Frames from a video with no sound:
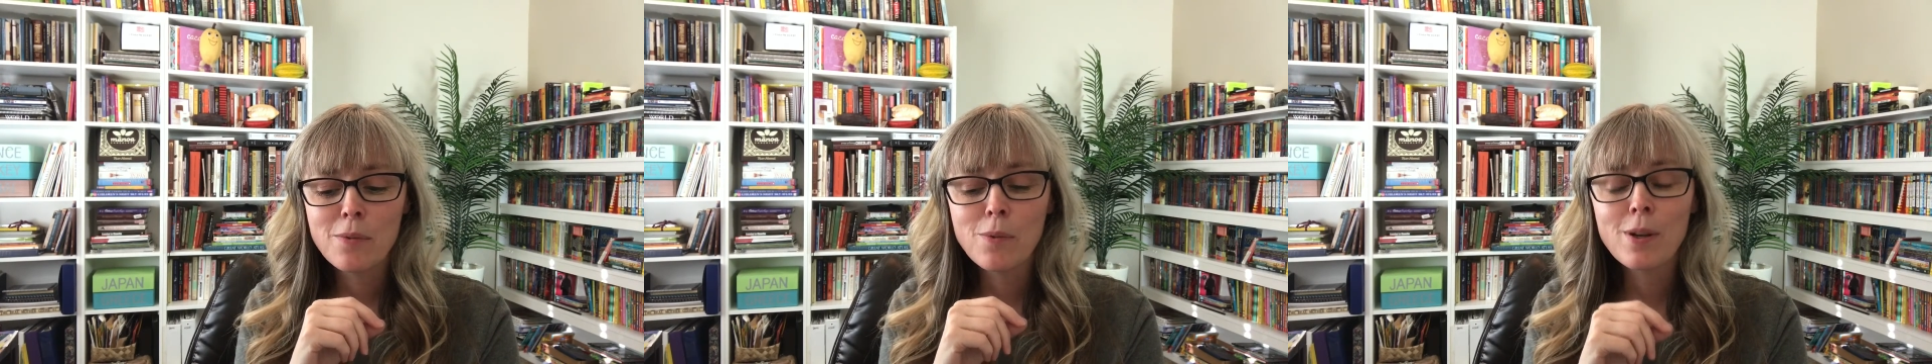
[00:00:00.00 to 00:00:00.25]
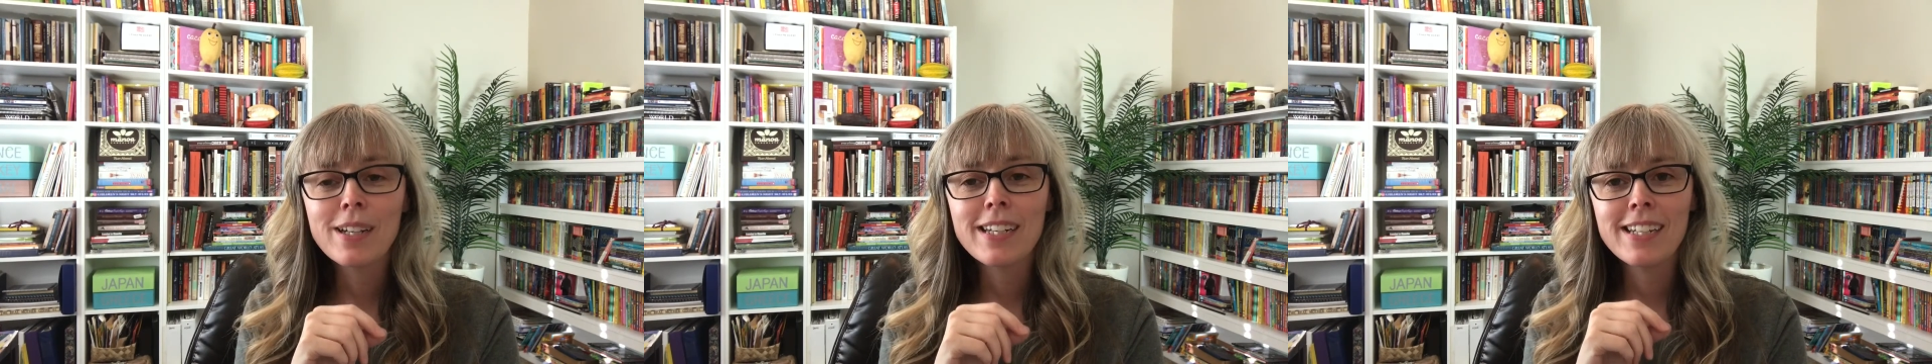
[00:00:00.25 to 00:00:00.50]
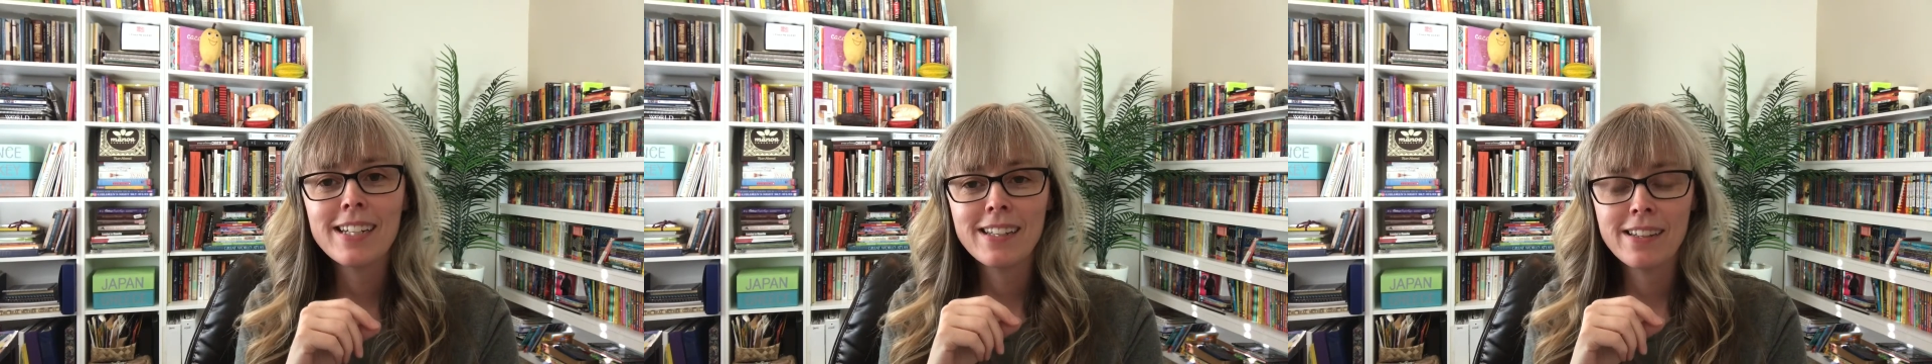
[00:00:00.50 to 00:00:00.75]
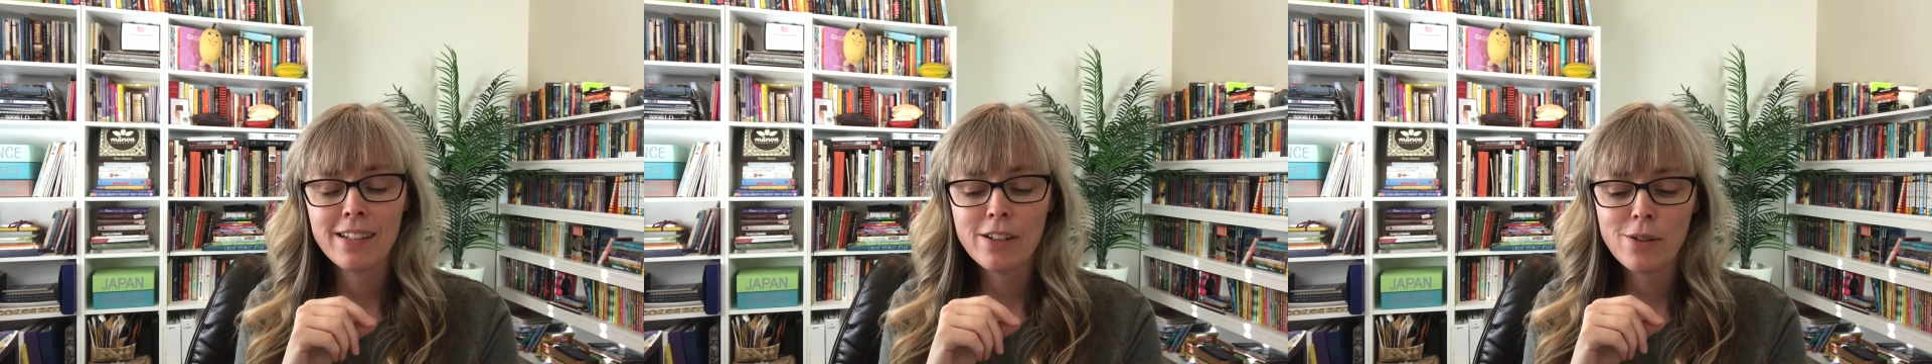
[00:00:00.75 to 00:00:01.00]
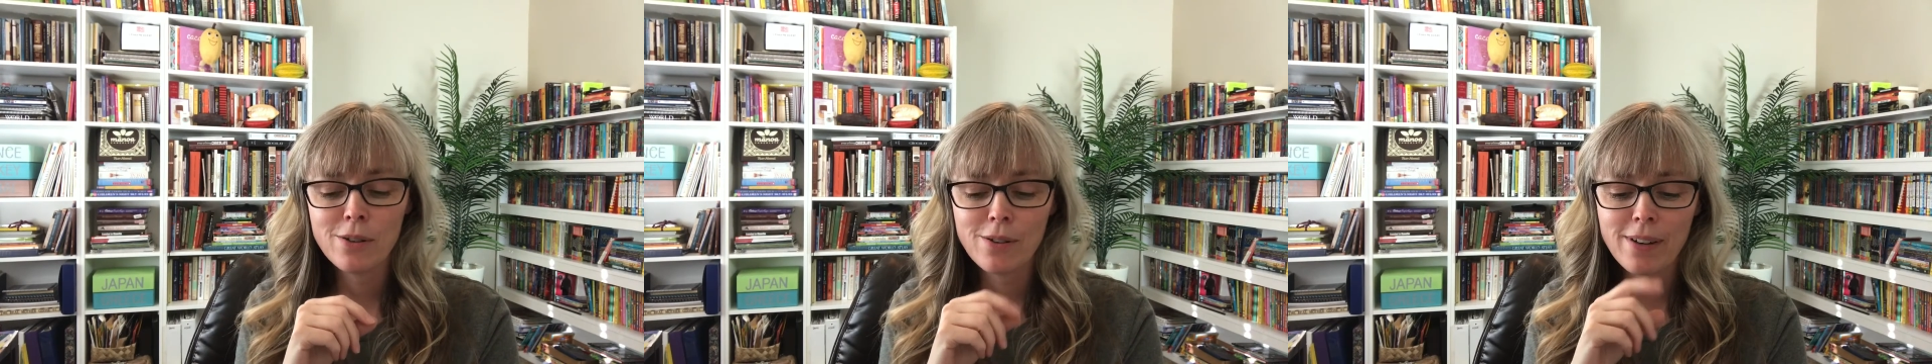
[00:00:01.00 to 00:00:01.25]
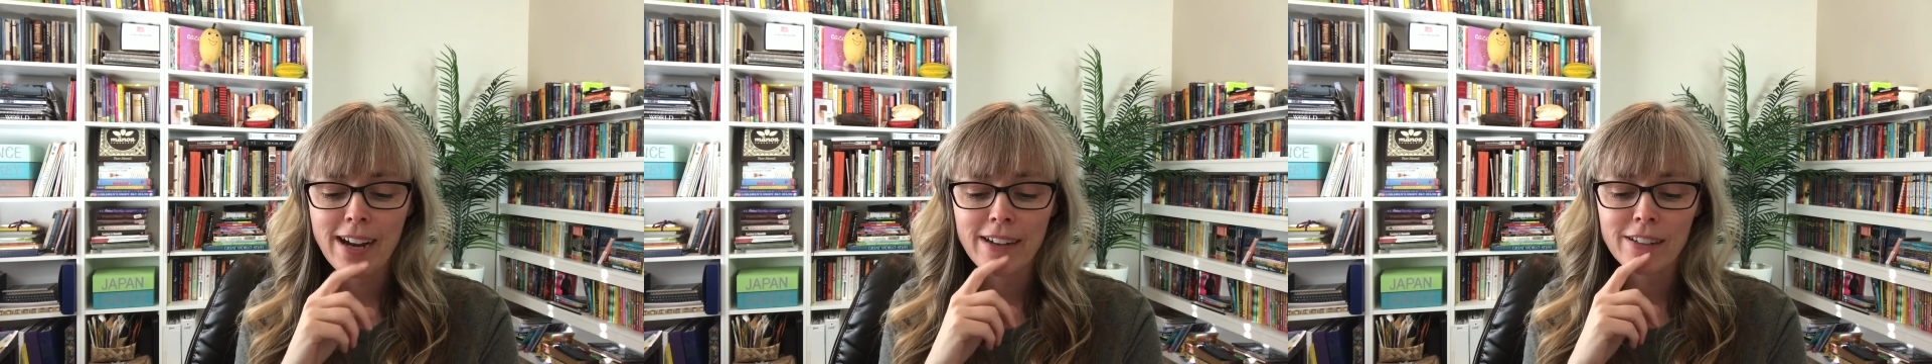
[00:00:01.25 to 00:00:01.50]
working in the
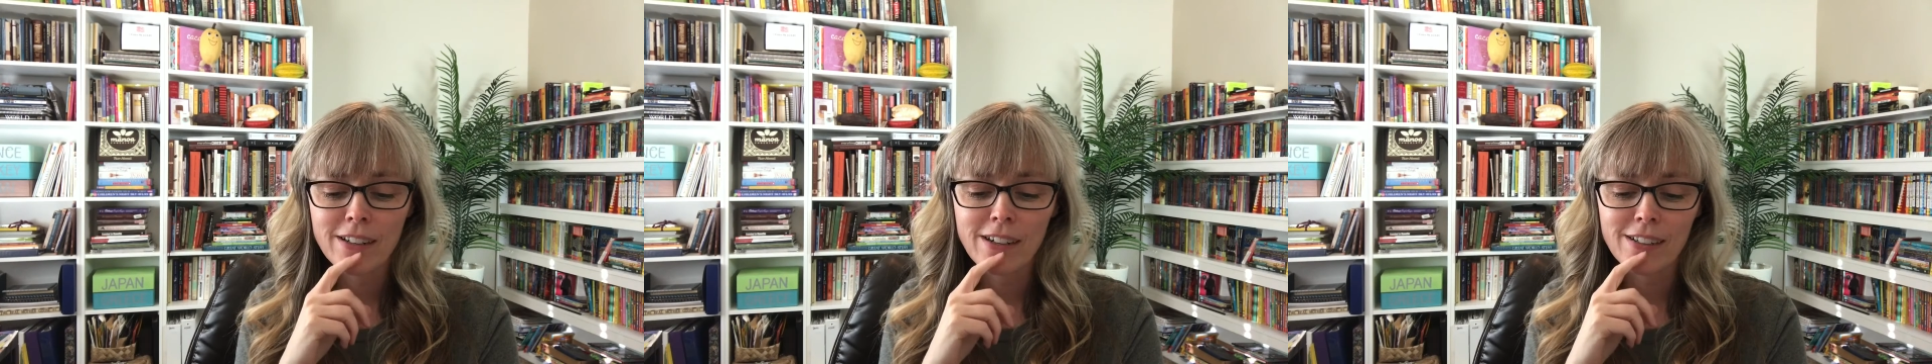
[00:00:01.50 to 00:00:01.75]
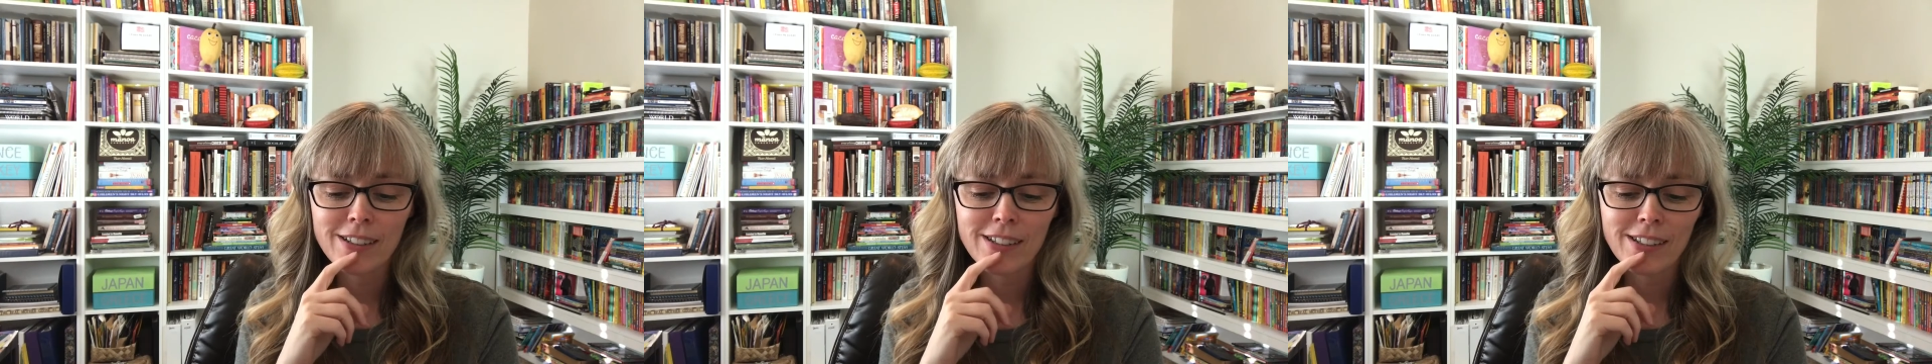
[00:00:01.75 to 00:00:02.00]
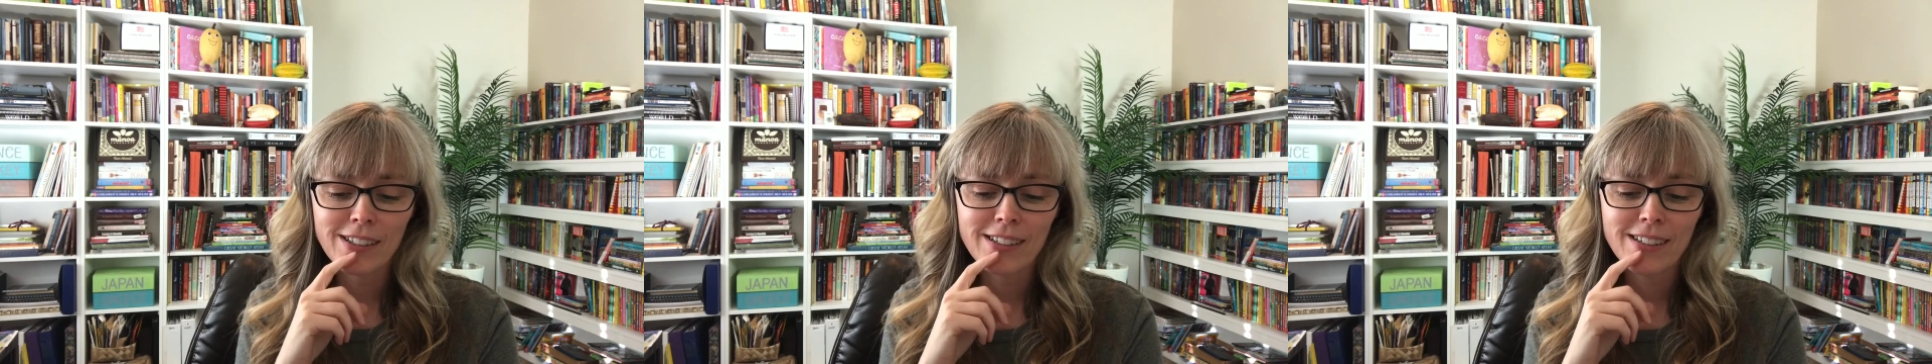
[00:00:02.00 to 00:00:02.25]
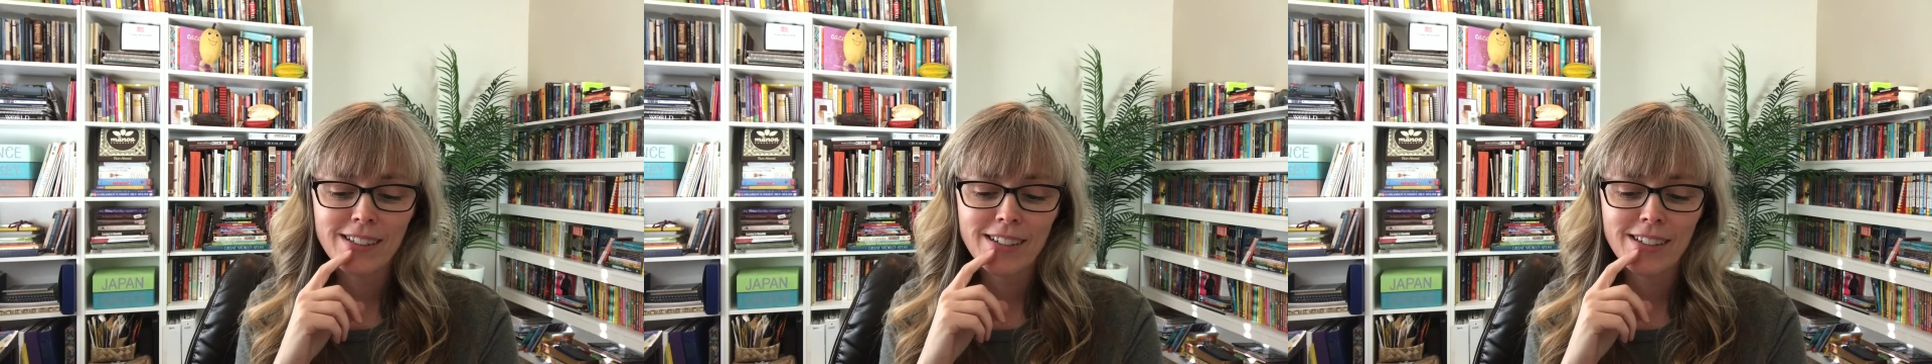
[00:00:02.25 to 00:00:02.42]
cocoa agriculture.